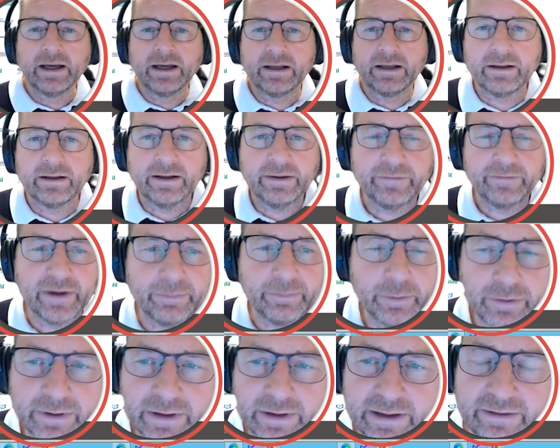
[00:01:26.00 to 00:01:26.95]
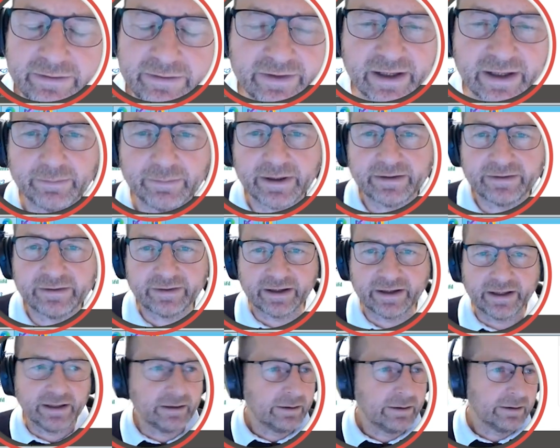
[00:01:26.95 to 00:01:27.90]
And if I put these side by
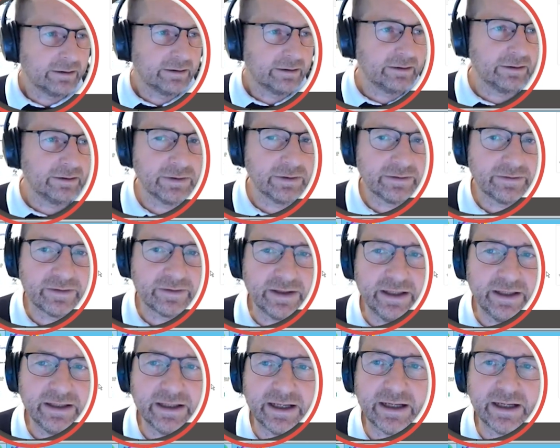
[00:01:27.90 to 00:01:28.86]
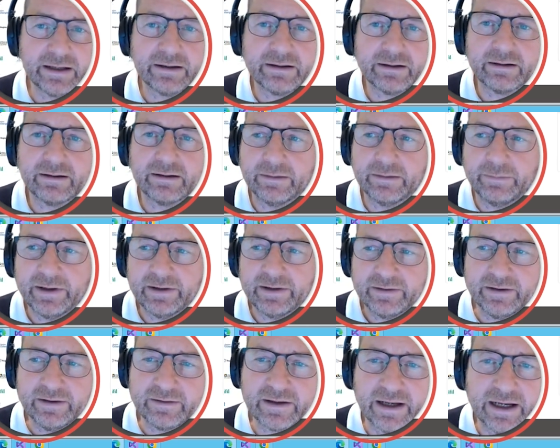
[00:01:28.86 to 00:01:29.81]
side, you will see that the
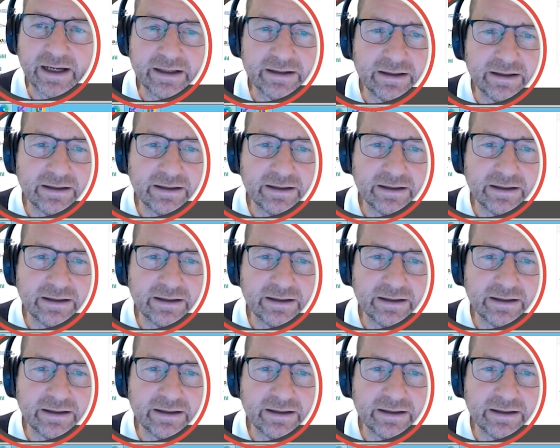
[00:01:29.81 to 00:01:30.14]
business guy